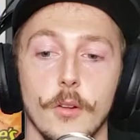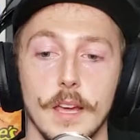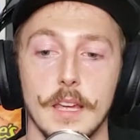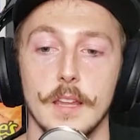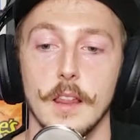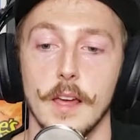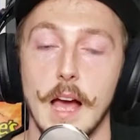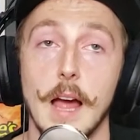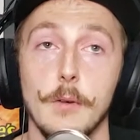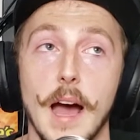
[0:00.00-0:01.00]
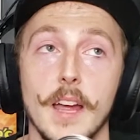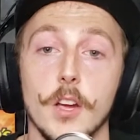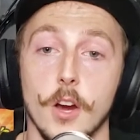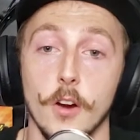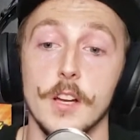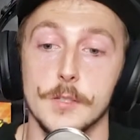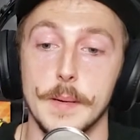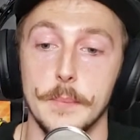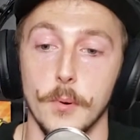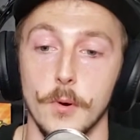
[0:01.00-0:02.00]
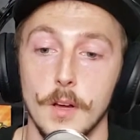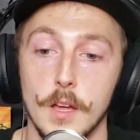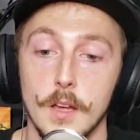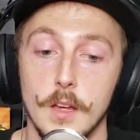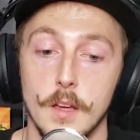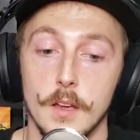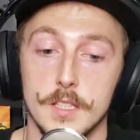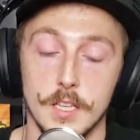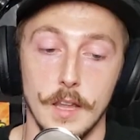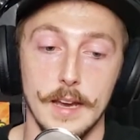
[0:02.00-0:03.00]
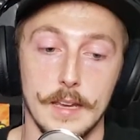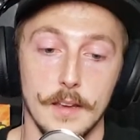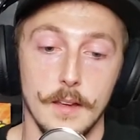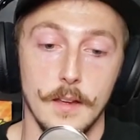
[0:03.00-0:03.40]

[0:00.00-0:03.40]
like I encourage people to like